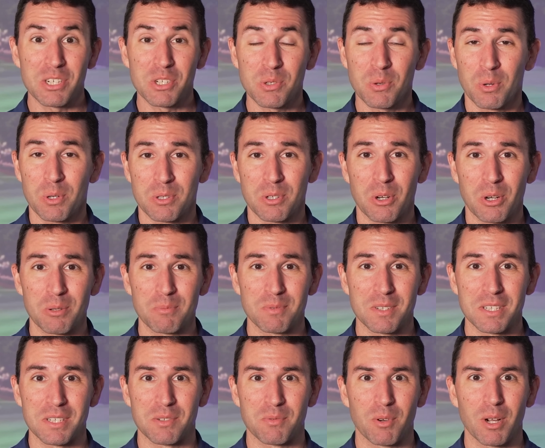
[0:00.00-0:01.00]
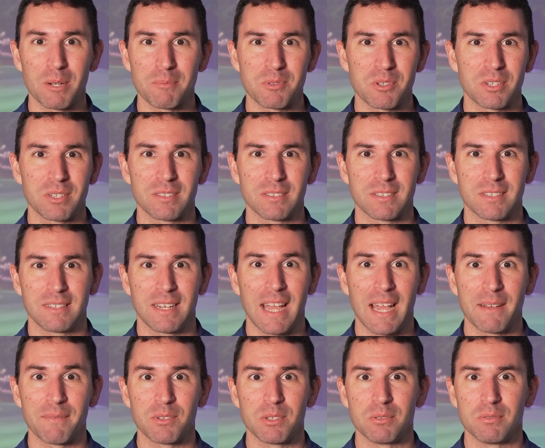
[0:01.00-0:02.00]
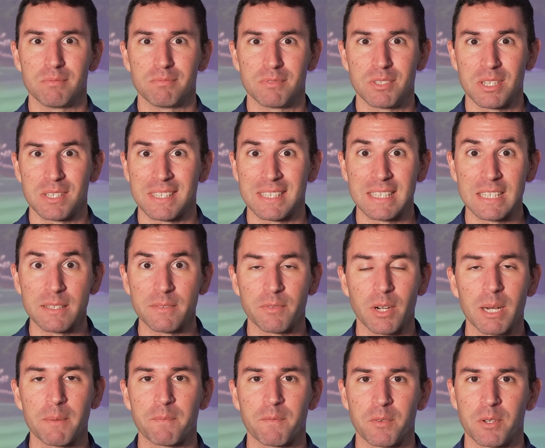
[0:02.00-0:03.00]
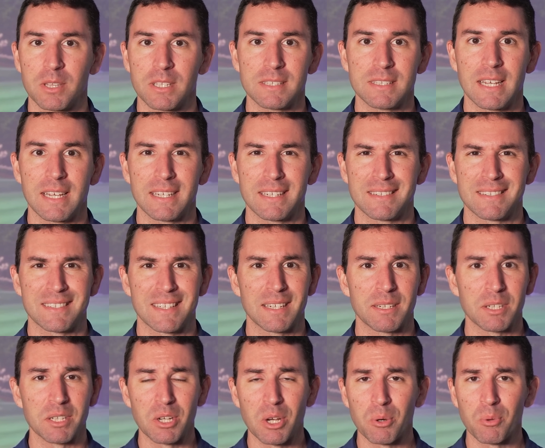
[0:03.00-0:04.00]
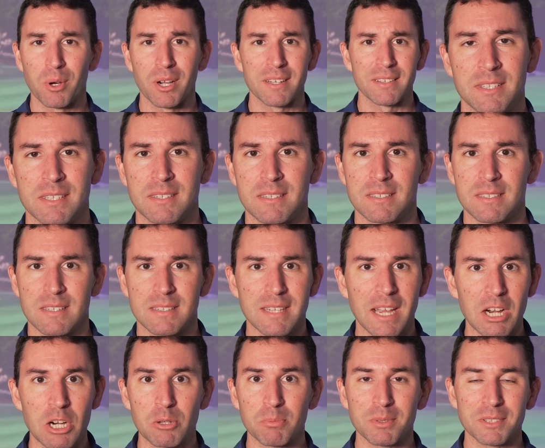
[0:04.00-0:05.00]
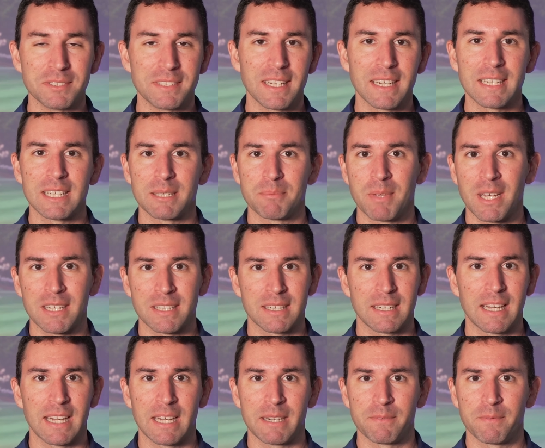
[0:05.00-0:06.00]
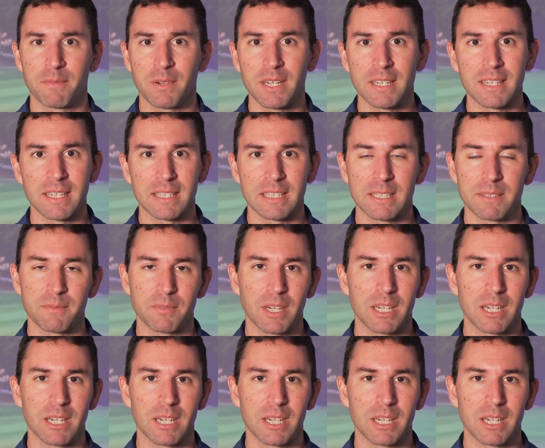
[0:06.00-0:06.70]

short-term disruption can have you just give up for the day and say, you know what, this is a terrible day, I'm not gonna have fun, I give